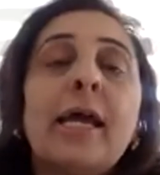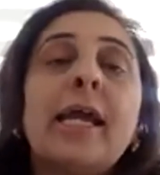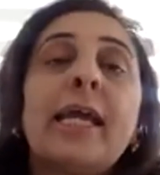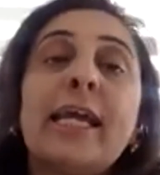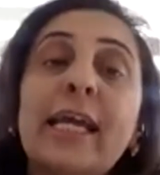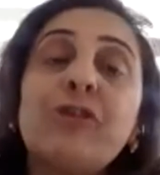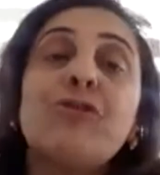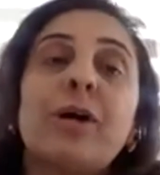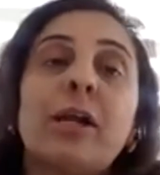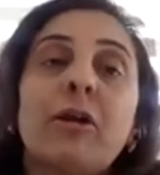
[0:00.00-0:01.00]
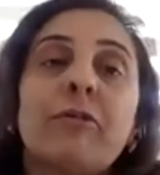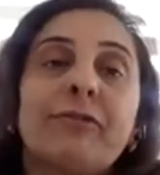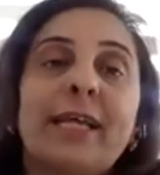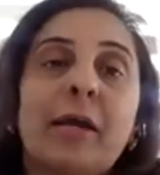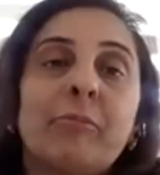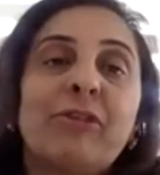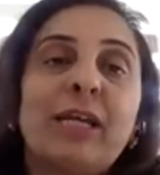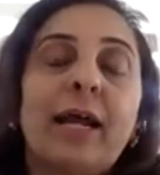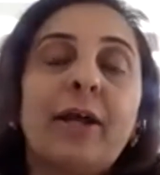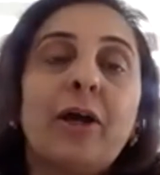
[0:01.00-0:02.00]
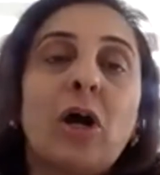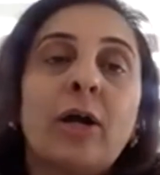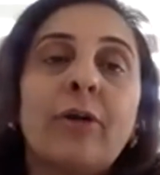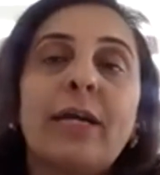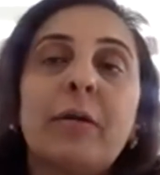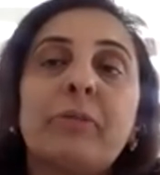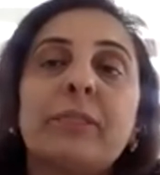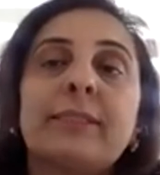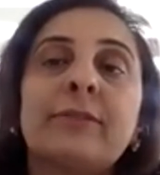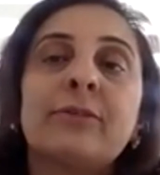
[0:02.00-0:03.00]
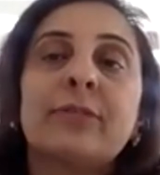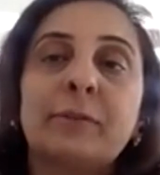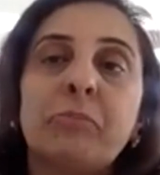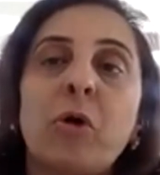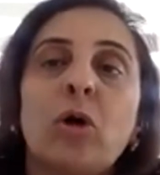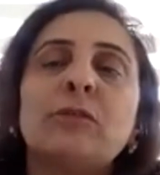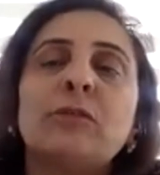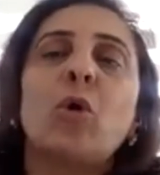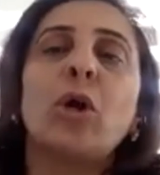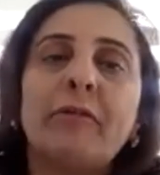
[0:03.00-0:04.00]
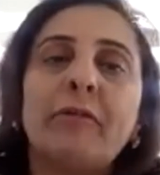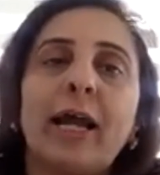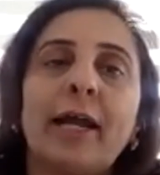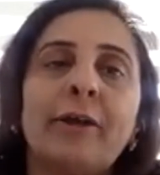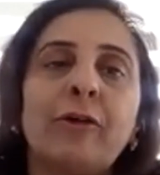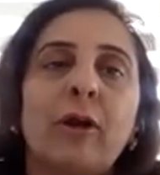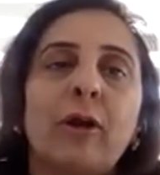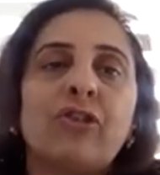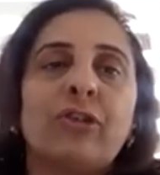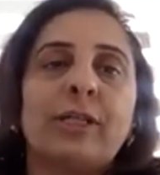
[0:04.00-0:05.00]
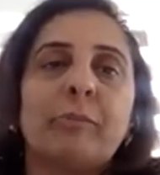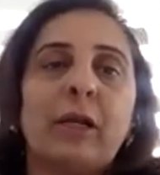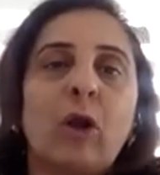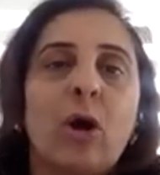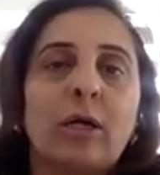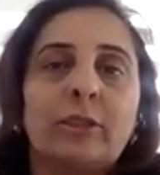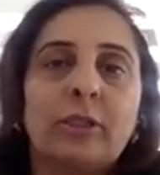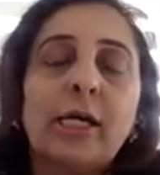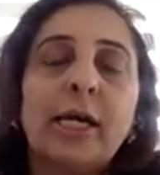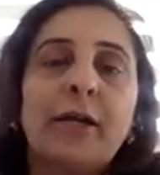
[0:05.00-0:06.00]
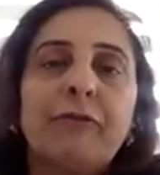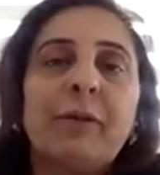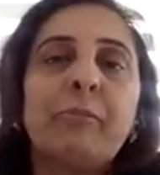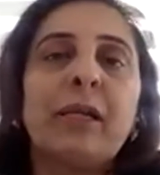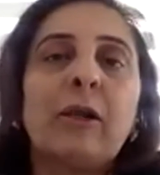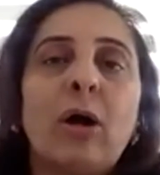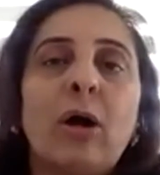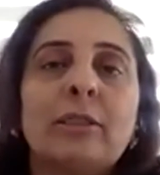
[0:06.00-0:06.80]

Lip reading: Each one of them, we had 100% response, whatever ideology they belonged. If they belonged,